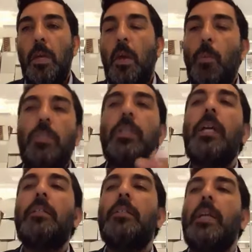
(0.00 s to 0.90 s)
And once you
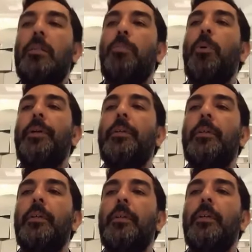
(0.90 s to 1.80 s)
get to that point,
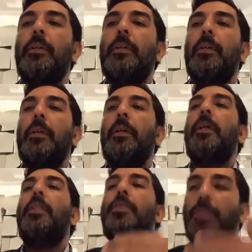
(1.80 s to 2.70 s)

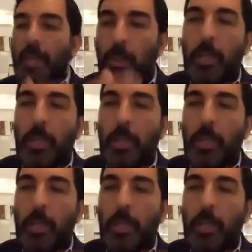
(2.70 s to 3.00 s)
then